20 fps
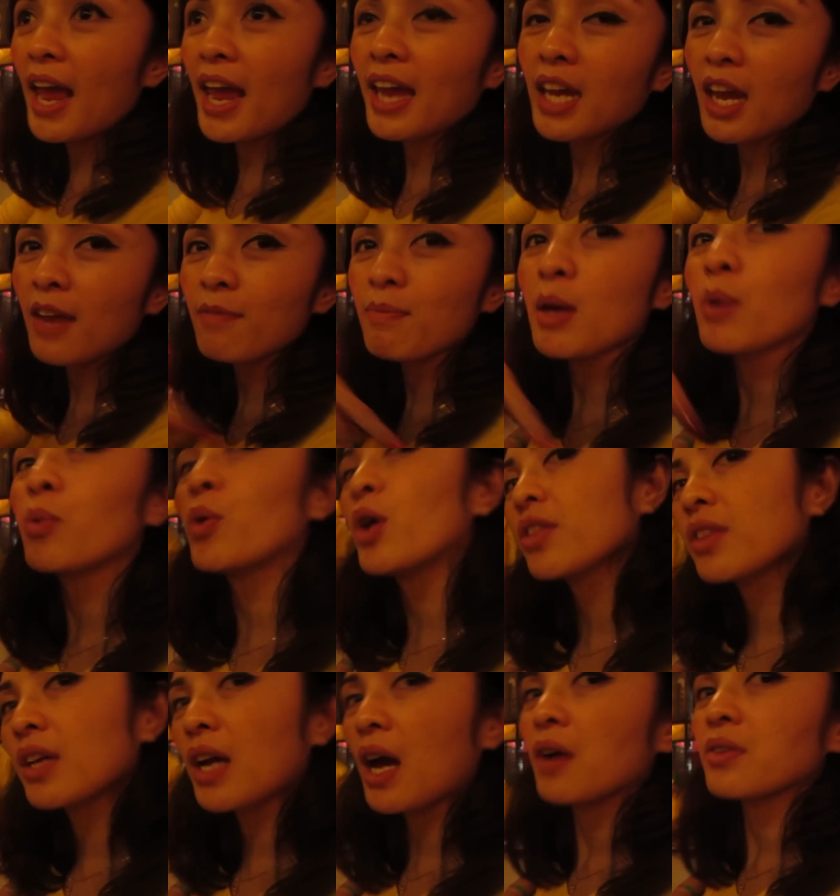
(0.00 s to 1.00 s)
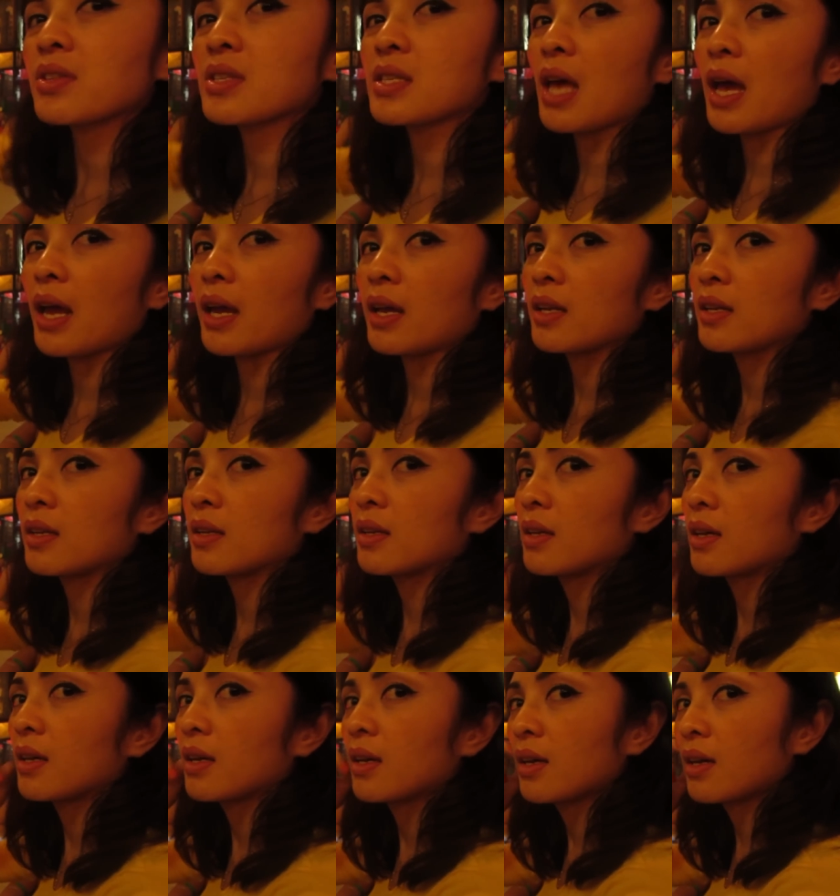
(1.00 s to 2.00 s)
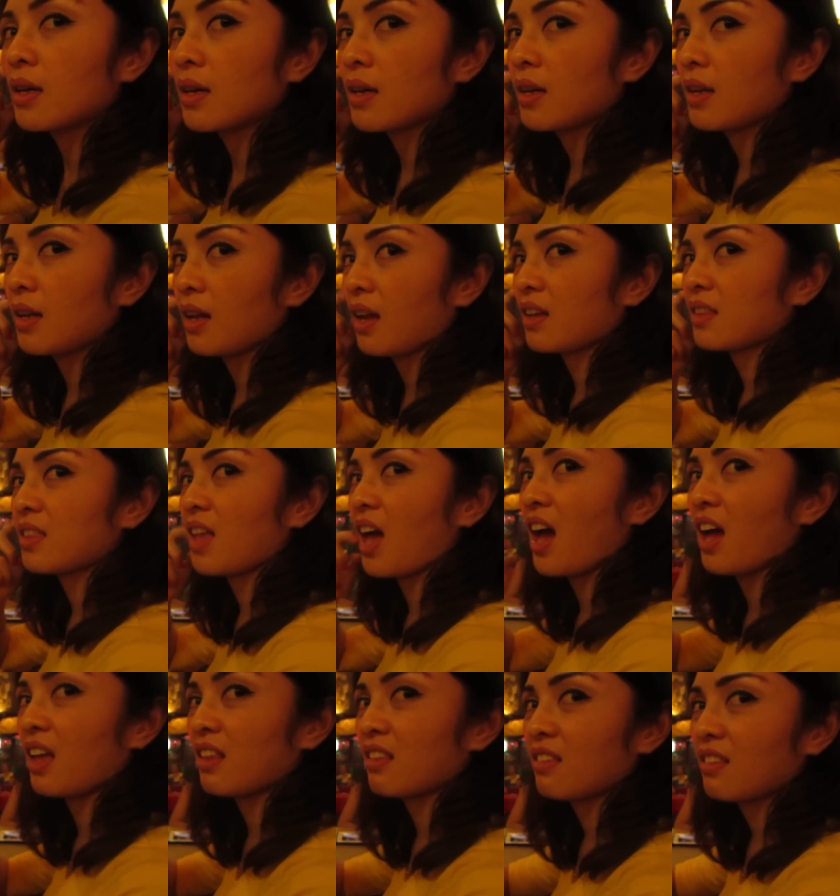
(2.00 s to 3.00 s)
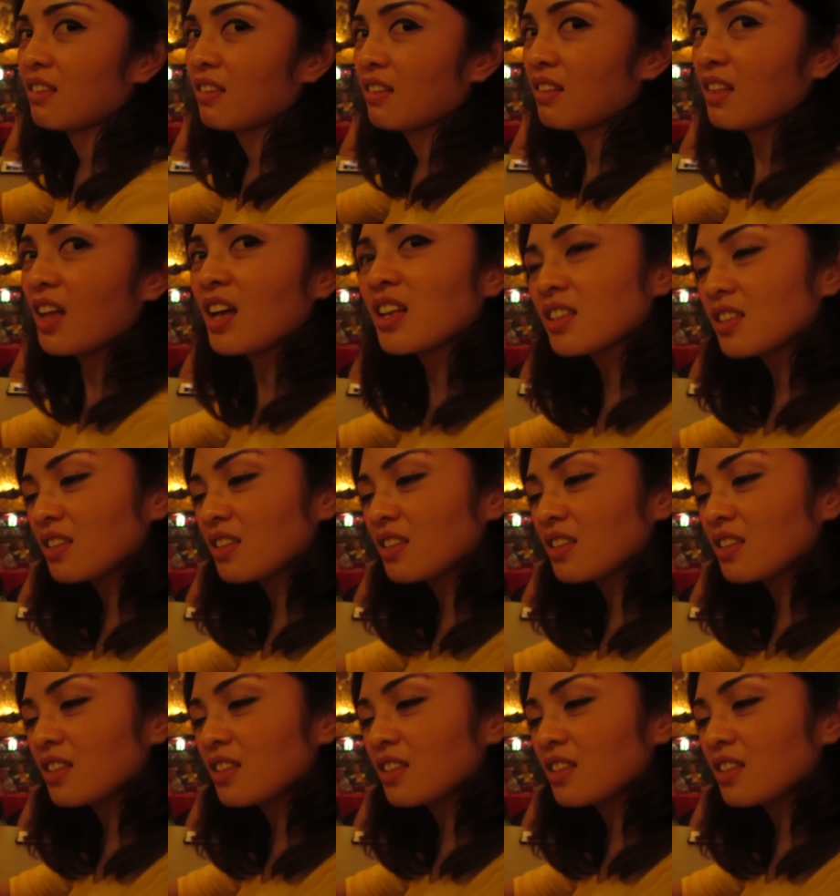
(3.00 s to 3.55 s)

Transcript: hey, give me water outside. Oh, yeah.